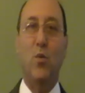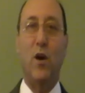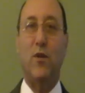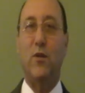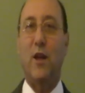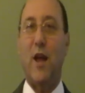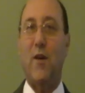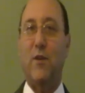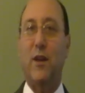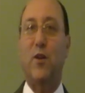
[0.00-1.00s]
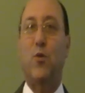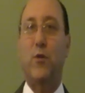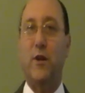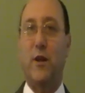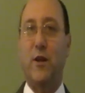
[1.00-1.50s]
want to have an
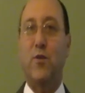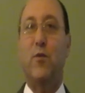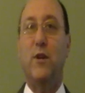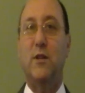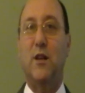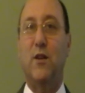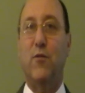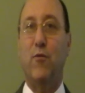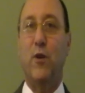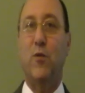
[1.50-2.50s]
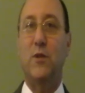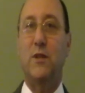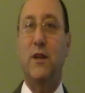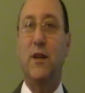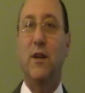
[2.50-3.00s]
increase in the
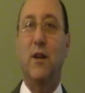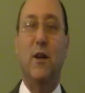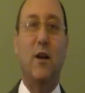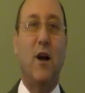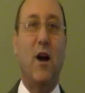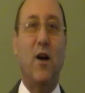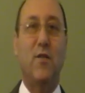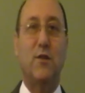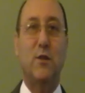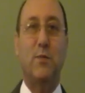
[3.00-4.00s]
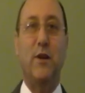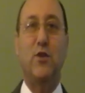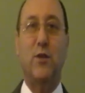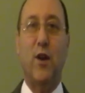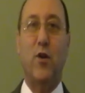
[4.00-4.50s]
frequency of
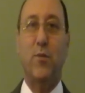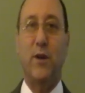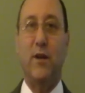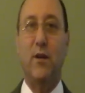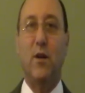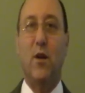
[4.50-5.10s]
speech therapy.